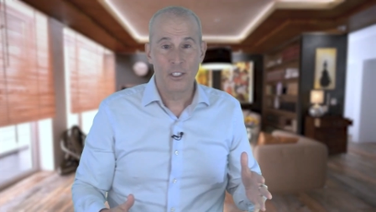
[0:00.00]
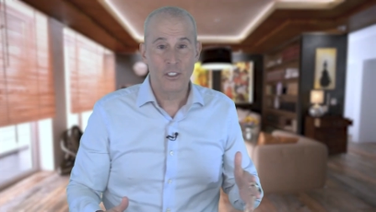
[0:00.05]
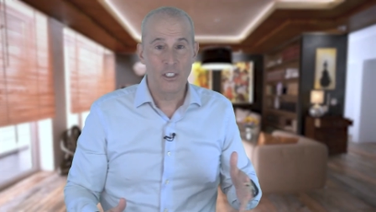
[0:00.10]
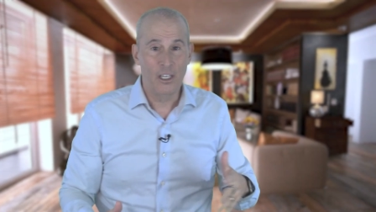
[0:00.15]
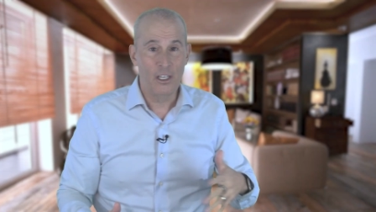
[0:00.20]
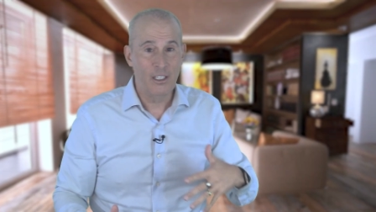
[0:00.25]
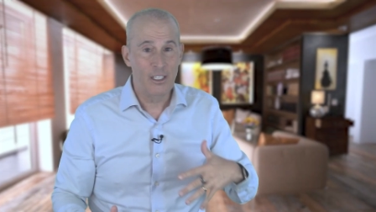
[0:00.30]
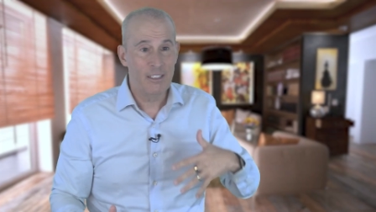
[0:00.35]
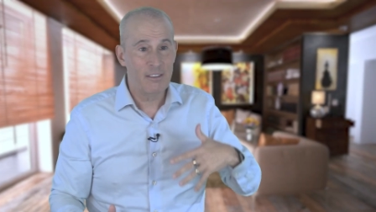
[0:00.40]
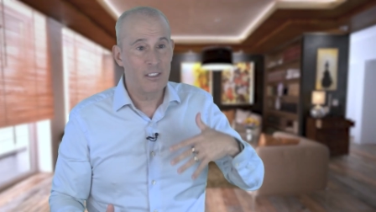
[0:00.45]
so
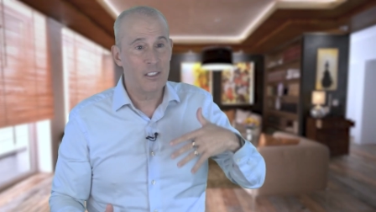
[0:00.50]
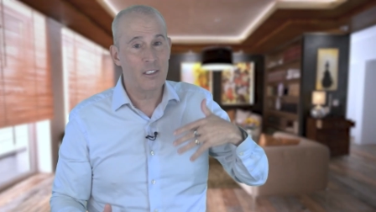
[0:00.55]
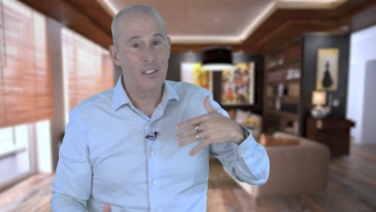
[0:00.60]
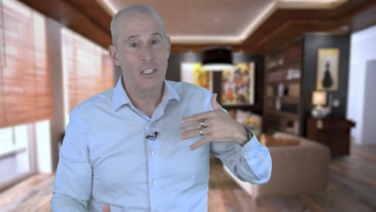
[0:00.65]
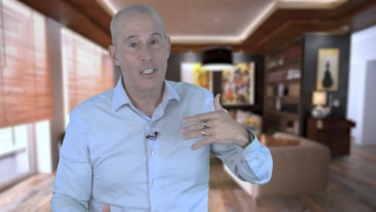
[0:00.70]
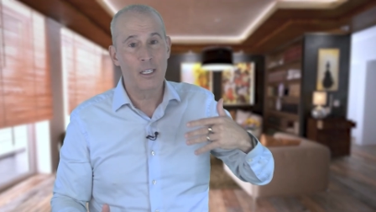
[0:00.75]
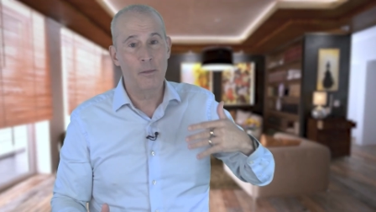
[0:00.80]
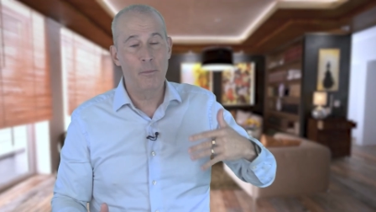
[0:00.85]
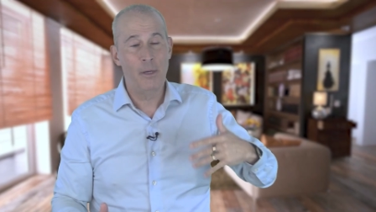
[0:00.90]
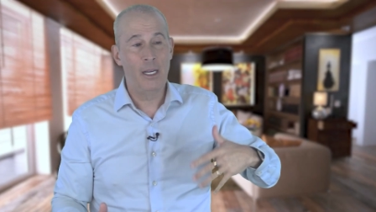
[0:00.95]
you don't have to
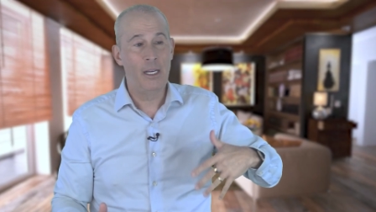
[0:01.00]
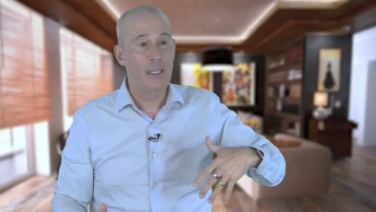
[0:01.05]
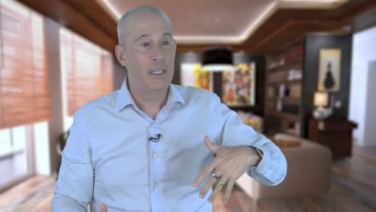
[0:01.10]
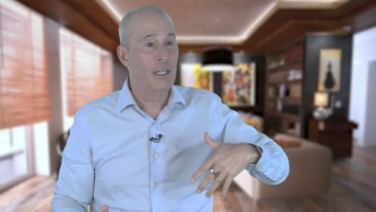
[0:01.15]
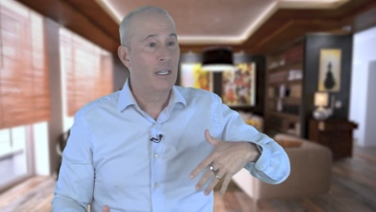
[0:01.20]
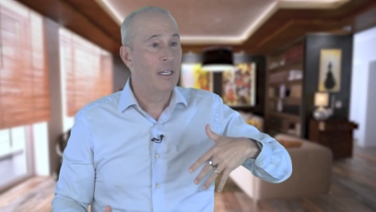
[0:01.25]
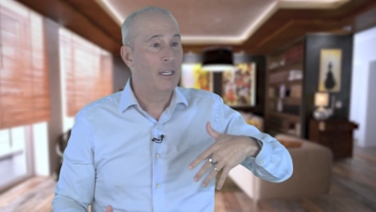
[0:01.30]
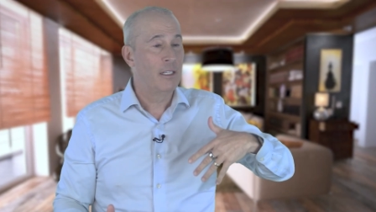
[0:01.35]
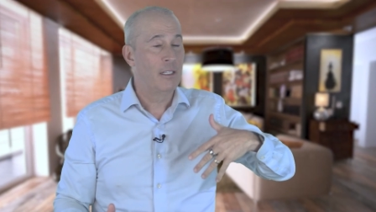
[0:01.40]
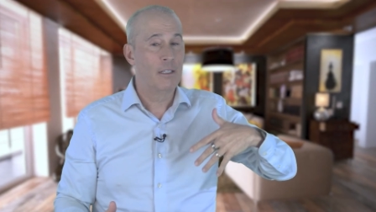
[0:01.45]
talk about
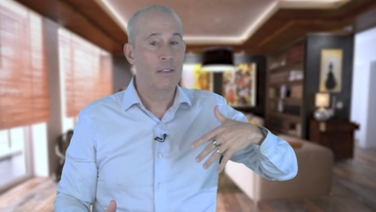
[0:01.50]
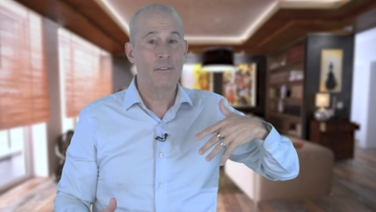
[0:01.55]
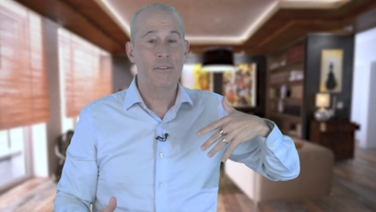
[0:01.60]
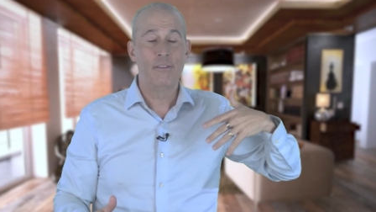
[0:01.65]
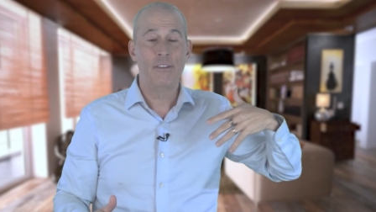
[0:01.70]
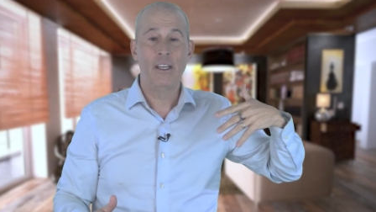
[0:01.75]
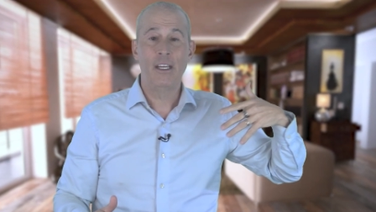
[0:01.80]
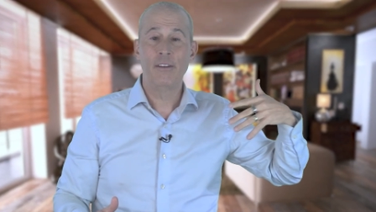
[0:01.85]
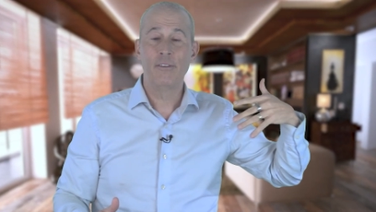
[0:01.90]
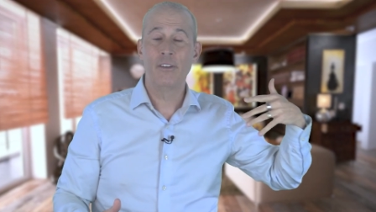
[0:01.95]
your
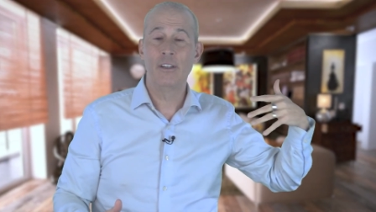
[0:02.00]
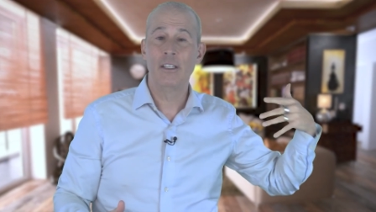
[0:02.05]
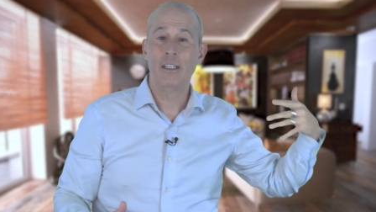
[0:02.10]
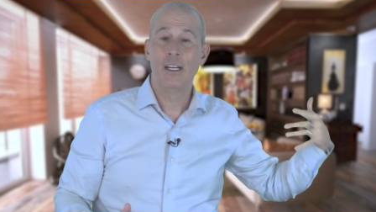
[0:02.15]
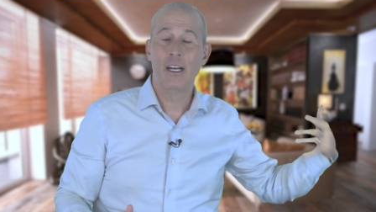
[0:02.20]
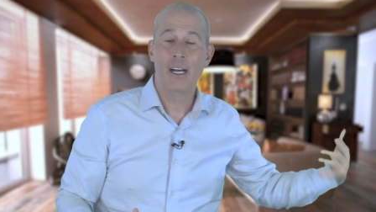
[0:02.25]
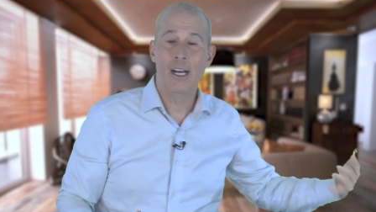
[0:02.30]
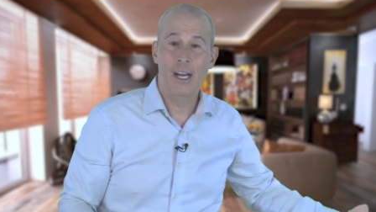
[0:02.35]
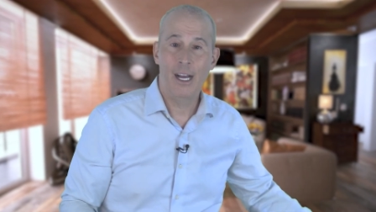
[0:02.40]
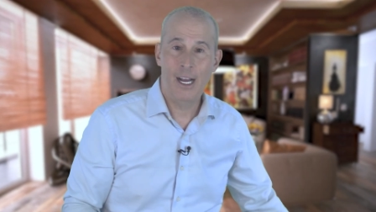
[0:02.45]
favorite
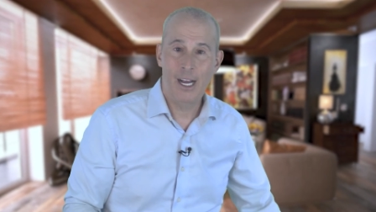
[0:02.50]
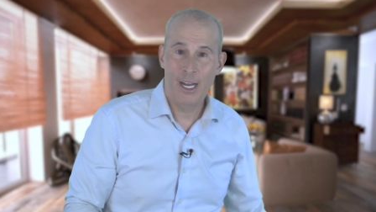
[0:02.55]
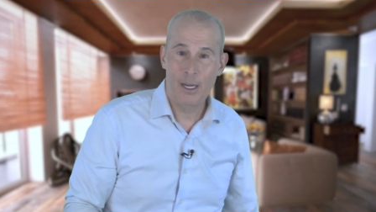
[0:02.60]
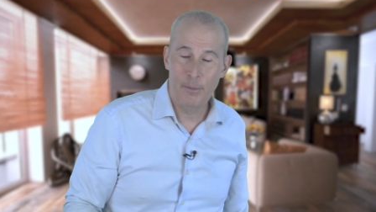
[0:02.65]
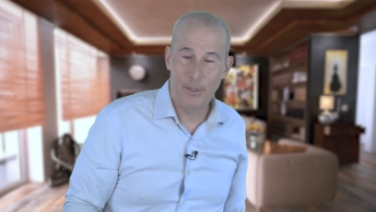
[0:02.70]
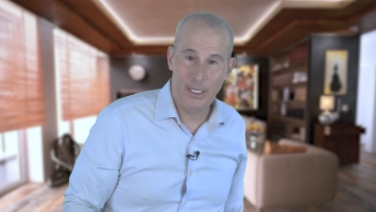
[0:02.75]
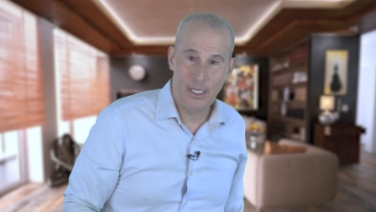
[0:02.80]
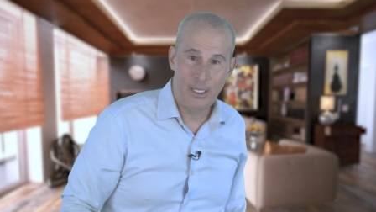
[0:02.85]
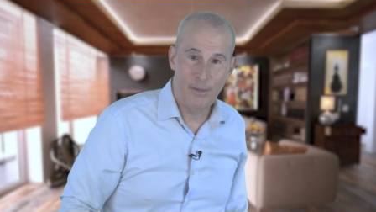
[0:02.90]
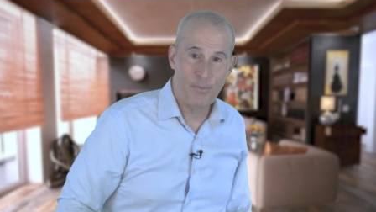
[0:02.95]

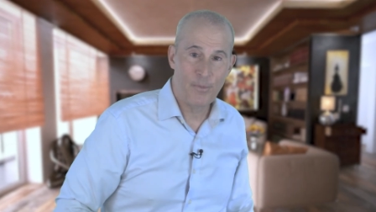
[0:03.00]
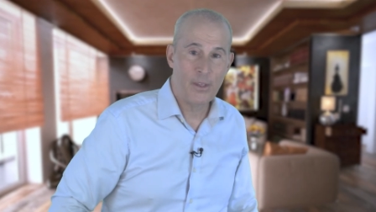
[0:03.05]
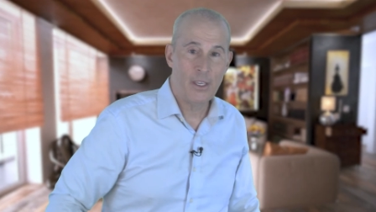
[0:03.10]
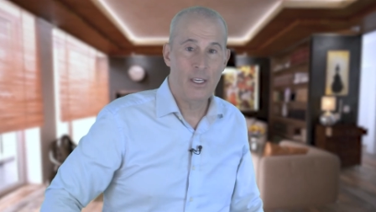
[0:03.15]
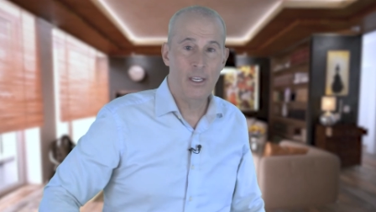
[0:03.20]
hobby.